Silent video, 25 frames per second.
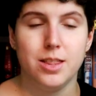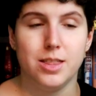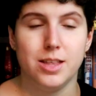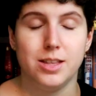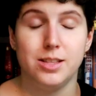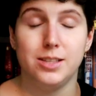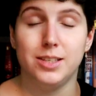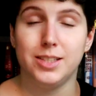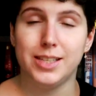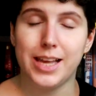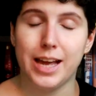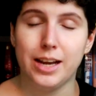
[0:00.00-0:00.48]

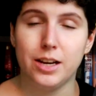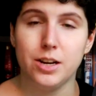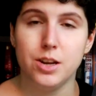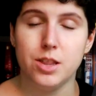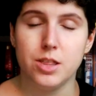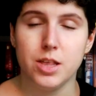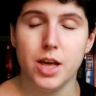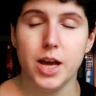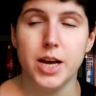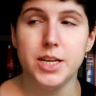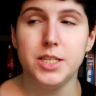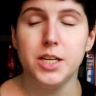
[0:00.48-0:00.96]
than the second
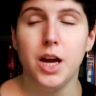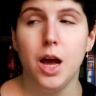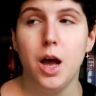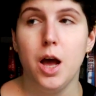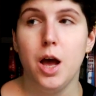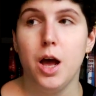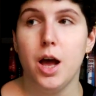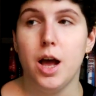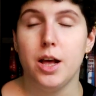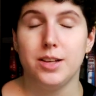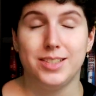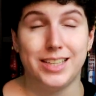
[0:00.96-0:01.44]

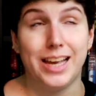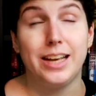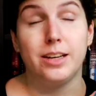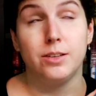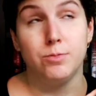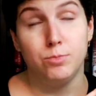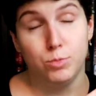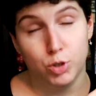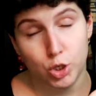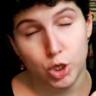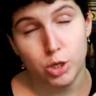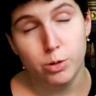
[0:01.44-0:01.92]

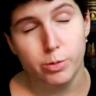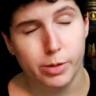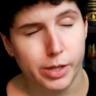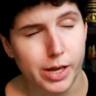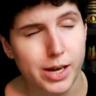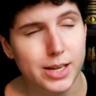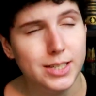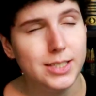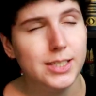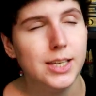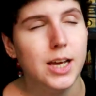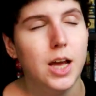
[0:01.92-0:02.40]

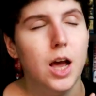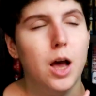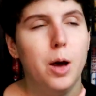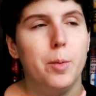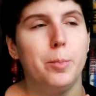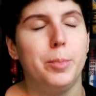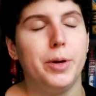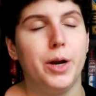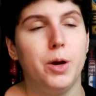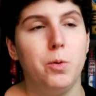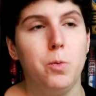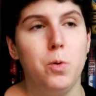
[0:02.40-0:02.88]
2/3,
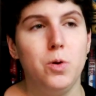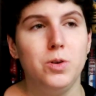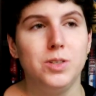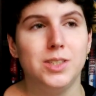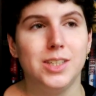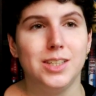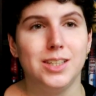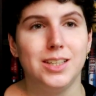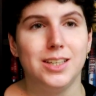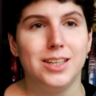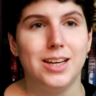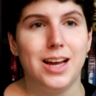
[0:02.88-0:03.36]
but I
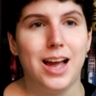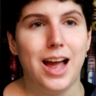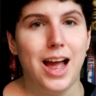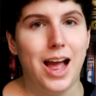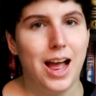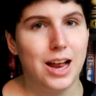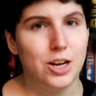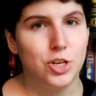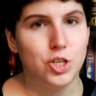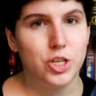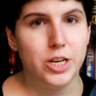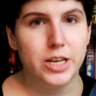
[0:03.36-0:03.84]
was
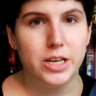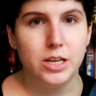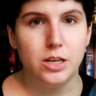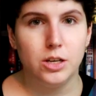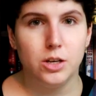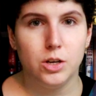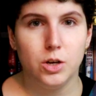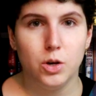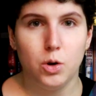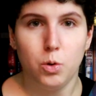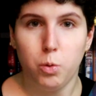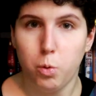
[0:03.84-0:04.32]
actually
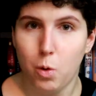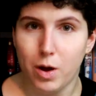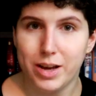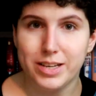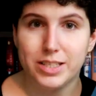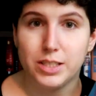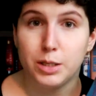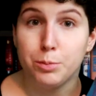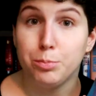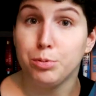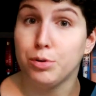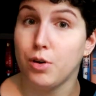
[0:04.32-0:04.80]

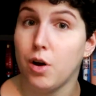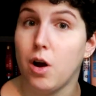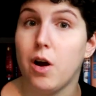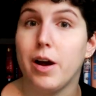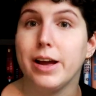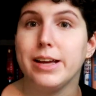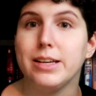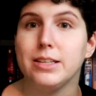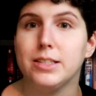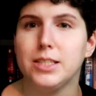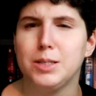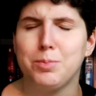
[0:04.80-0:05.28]
quite
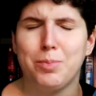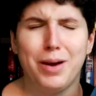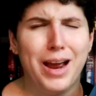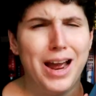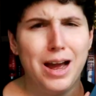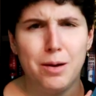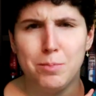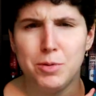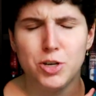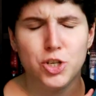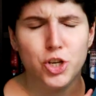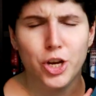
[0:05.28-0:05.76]
surprised by
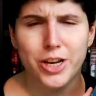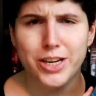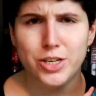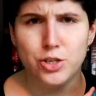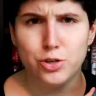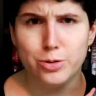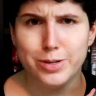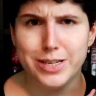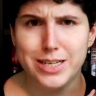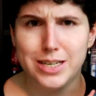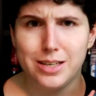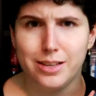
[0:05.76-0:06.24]
how much I
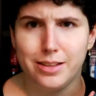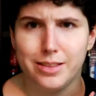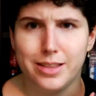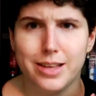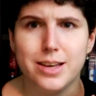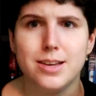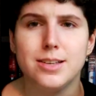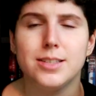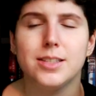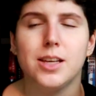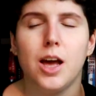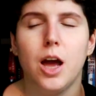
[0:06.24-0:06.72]
enjoyed
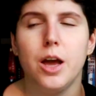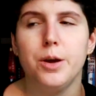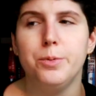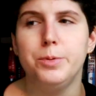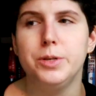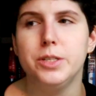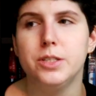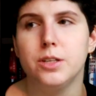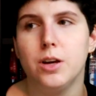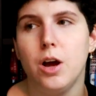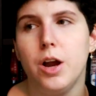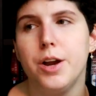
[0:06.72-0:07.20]
this. I
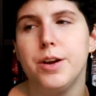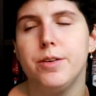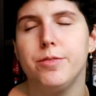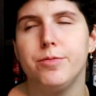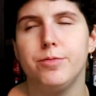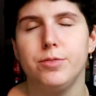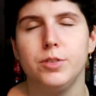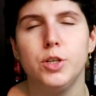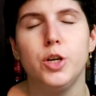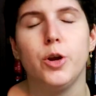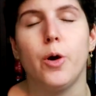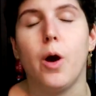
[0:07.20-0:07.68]
was kind
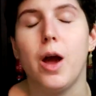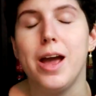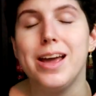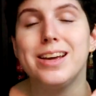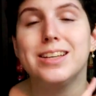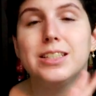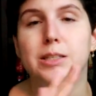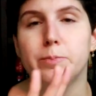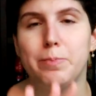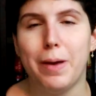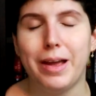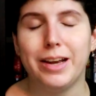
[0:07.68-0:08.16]
of, you know, I
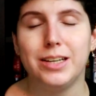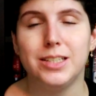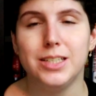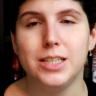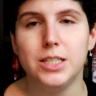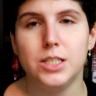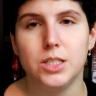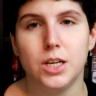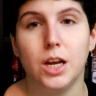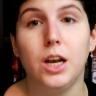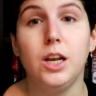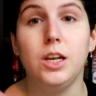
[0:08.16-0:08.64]

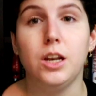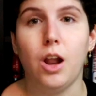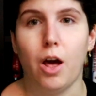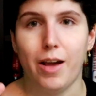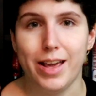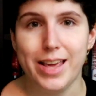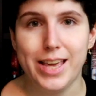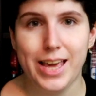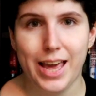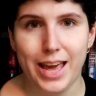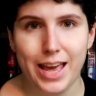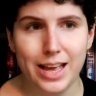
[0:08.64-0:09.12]
expected to
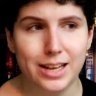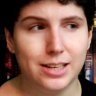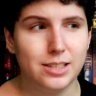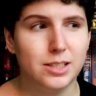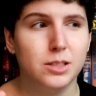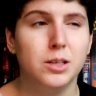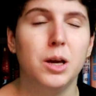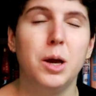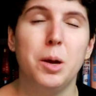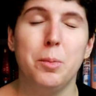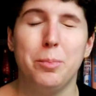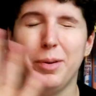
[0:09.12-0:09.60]
like
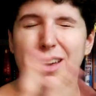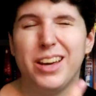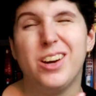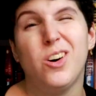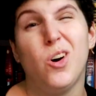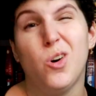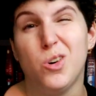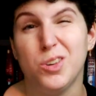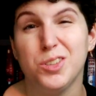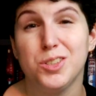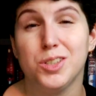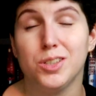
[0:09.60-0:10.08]
it
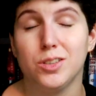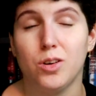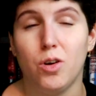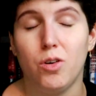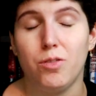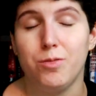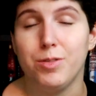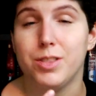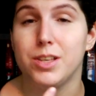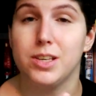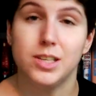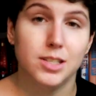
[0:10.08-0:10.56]
because
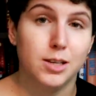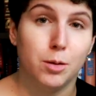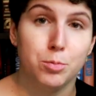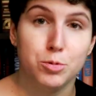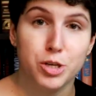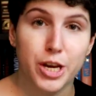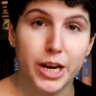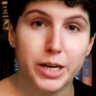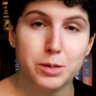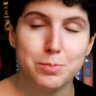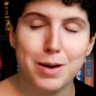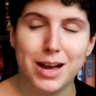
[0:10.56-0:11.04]
of the
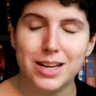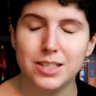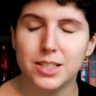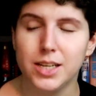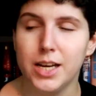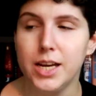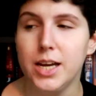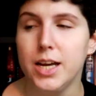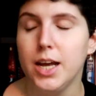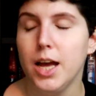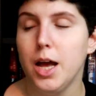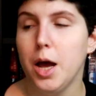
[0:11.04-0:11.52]
subject
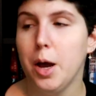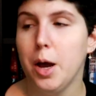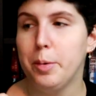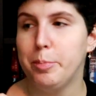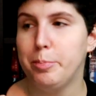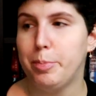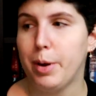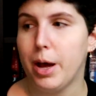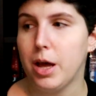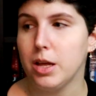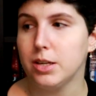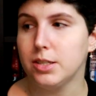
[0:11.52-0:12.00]
matter,
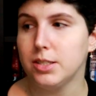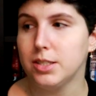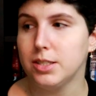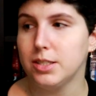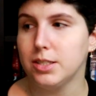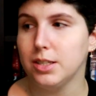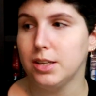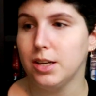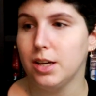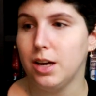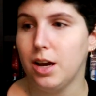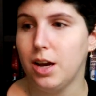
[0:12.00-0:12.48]

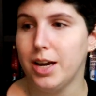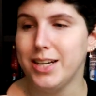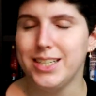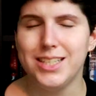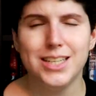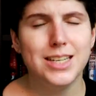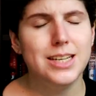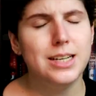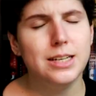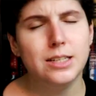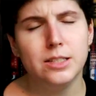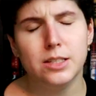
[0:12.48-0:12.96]
but I
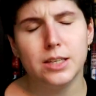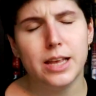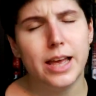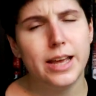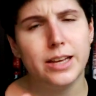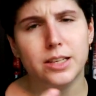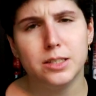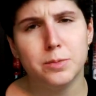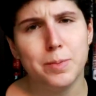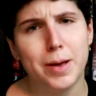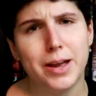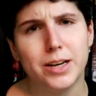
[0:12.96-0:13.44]
didn't
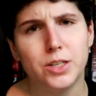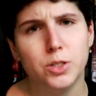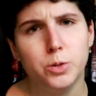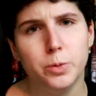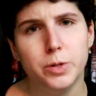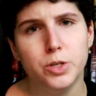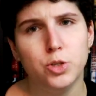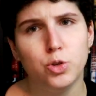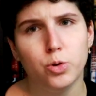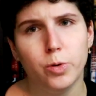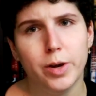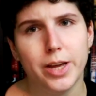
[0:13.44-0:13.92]
expect
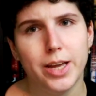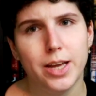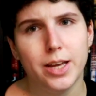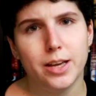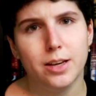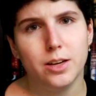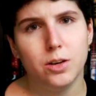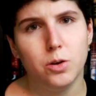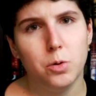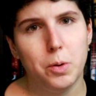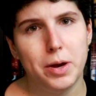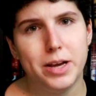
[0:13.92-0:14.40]
to enjoy
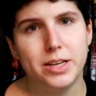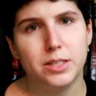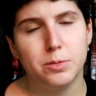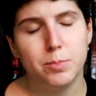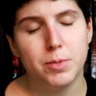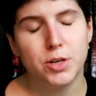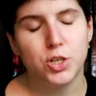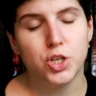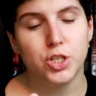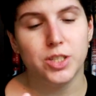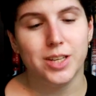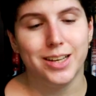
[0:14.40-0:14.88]
it quite as
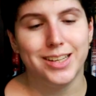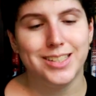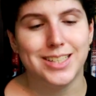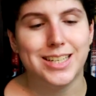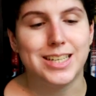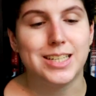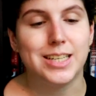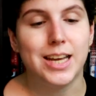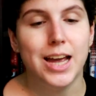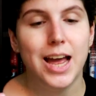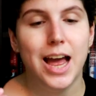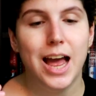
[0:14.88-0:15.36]
much as I
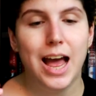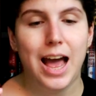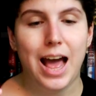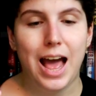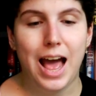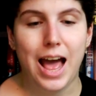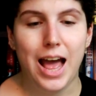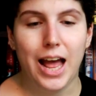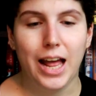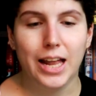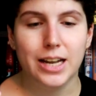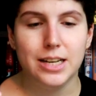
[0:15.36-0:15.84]
did.
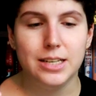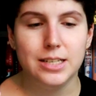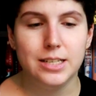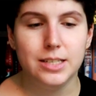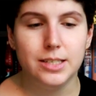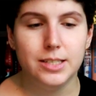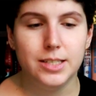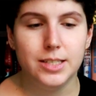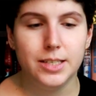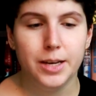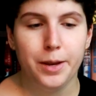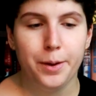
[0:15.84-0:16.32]

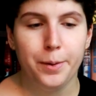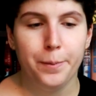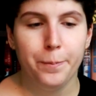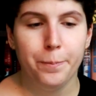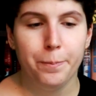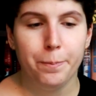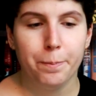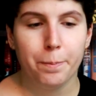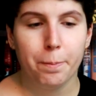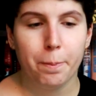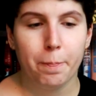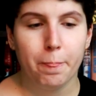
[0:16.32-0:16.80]
And
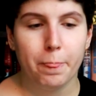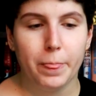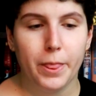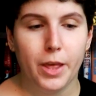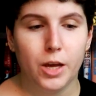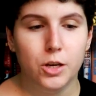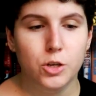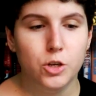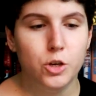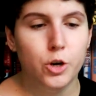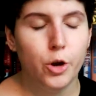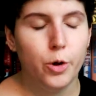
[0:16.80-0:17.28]

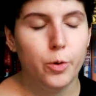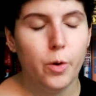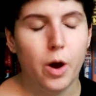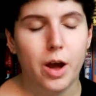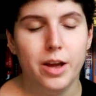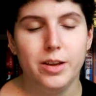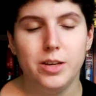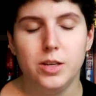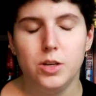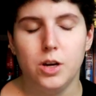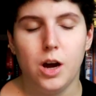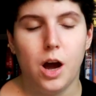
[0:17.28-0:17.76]
you know,
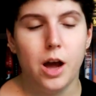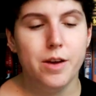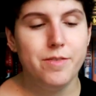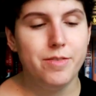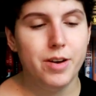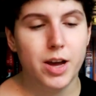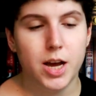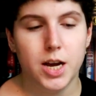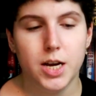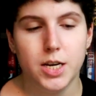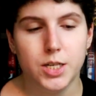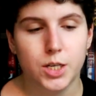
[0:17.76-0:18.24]
I've
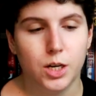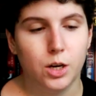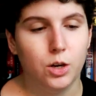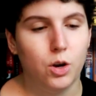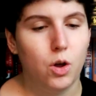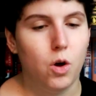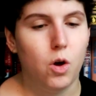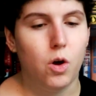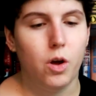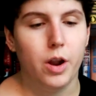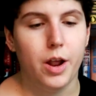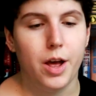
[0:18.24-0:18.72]
heard a
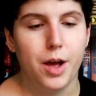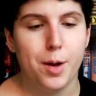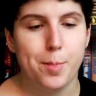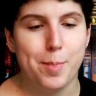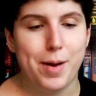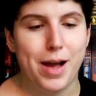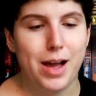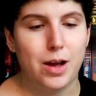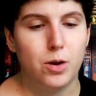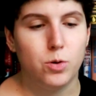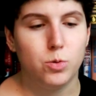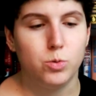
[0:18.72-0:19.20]
lot
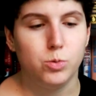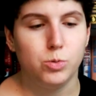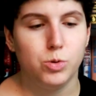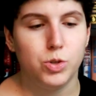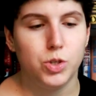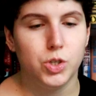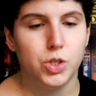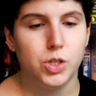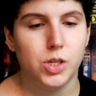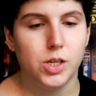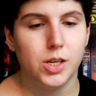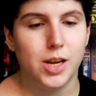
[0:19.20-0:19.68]

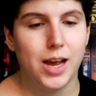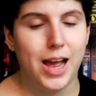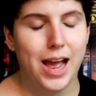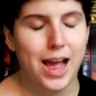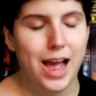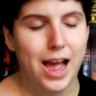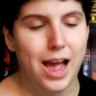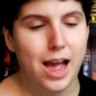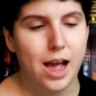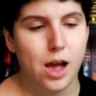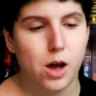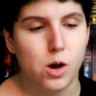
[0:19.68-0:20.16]
about
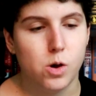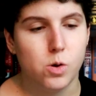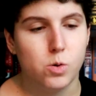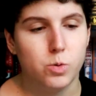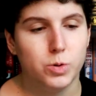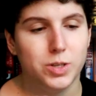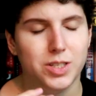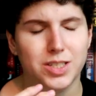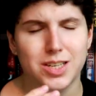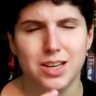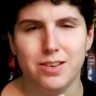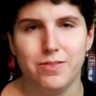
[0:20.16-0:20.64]

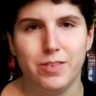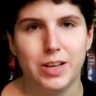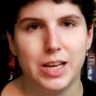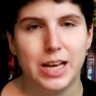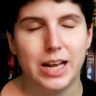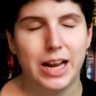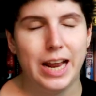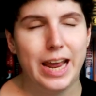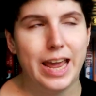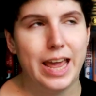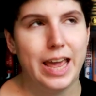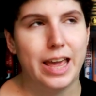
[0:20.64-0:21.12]
how Stephen
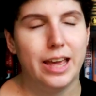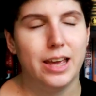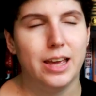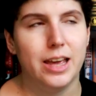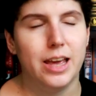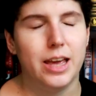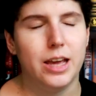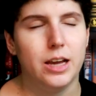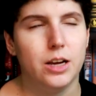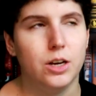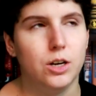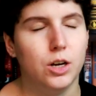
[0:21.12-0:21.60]
King
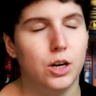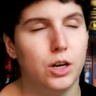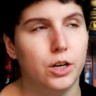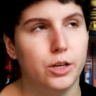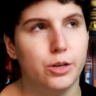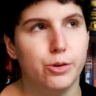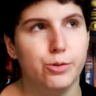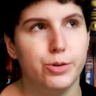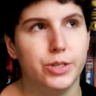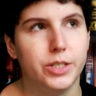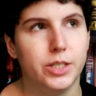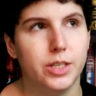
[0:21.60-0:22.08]

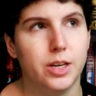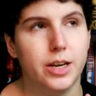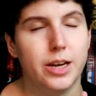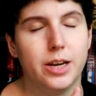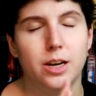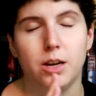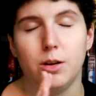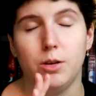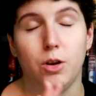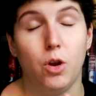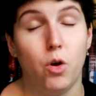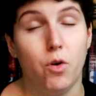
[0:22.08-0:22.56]
includes
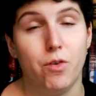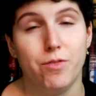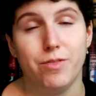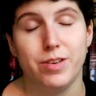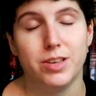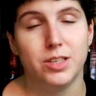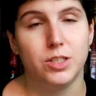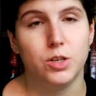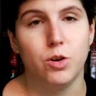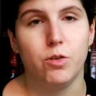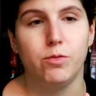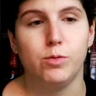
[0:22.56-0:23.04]
in a lot of
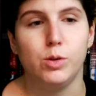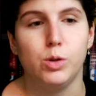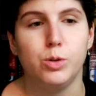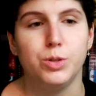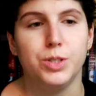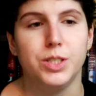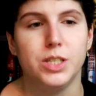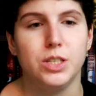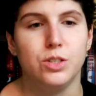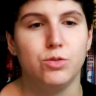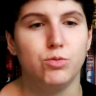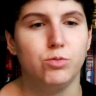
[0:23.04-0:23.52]
his
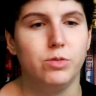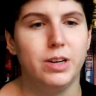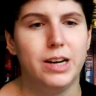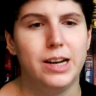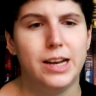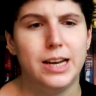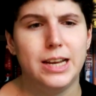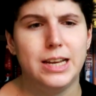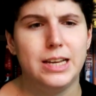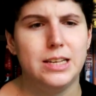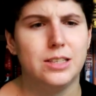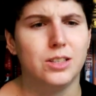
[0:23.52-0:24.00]
novels this
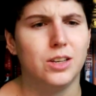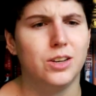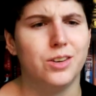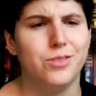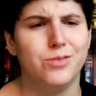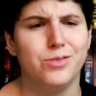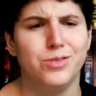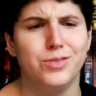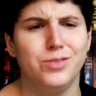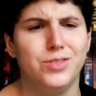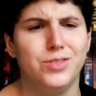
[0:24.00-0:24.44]
really sort of